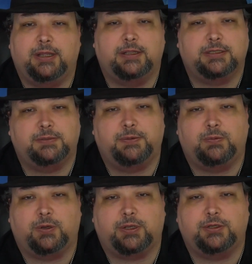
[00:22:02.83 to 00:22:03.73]
and this has been
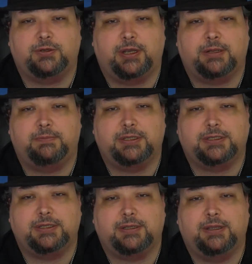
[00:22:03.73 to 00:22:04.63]
Working Dragon
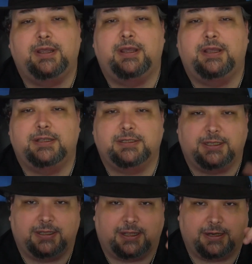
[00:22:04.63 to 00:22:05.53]
Mystic.
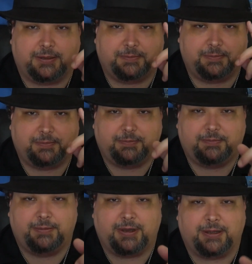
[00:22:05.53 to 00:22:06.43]
See you later.
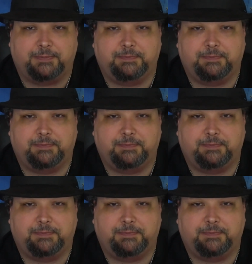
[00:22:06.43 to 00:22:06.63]
Bye bye.